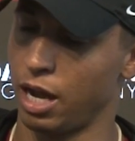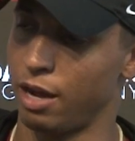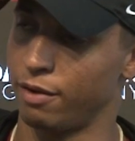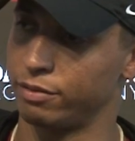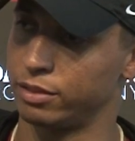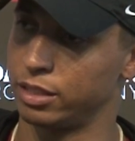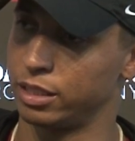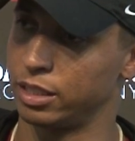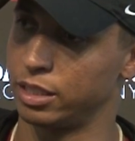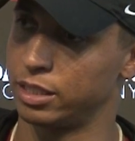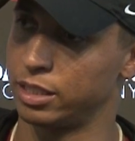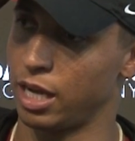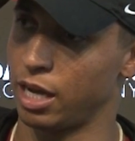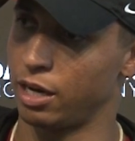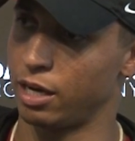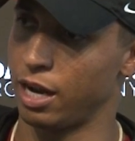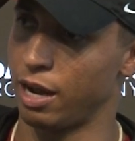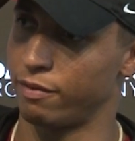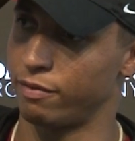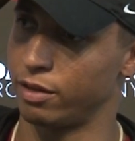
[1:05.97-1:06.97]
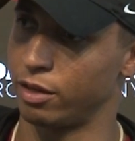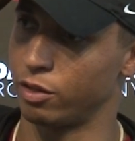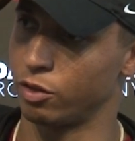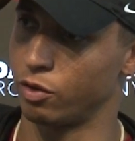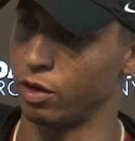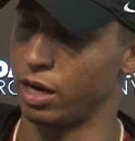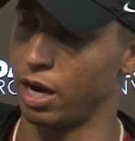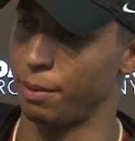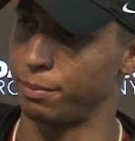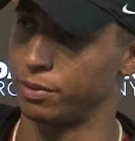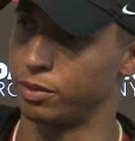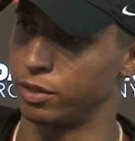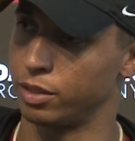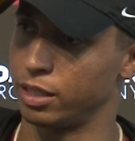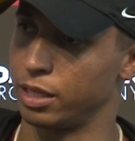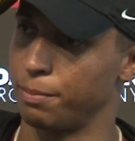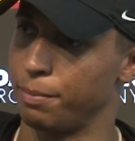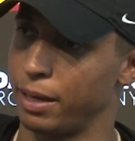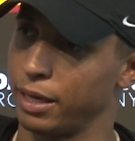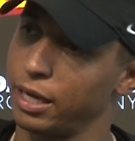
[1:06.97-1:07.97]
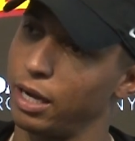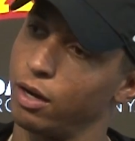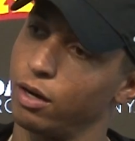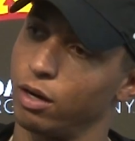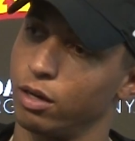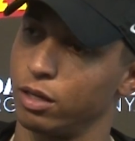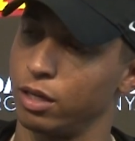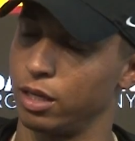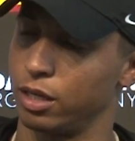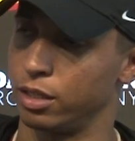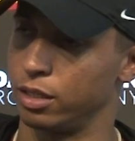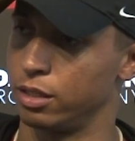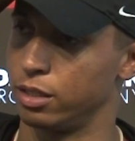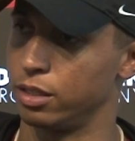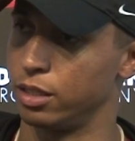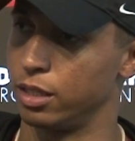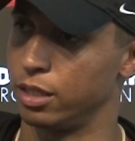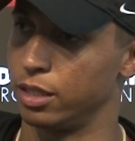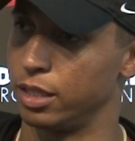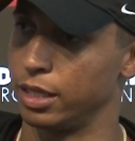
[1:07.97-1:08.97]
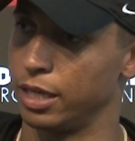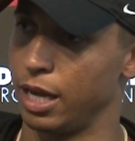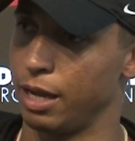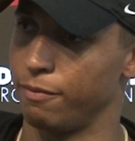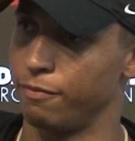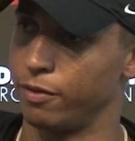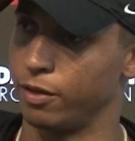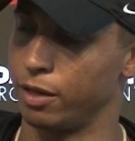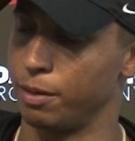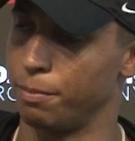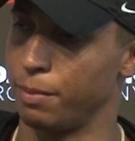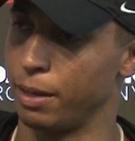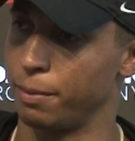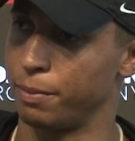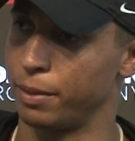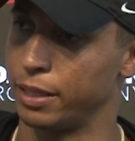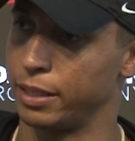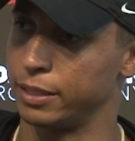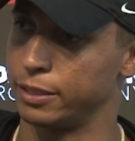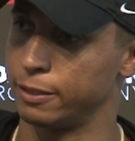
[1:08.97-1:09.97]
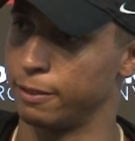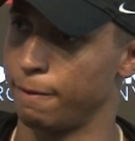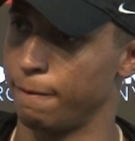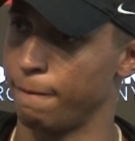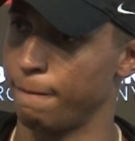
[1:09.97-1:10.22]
obviously this Saturday have another great opportunity to get back out on the, the, the game field and make plays.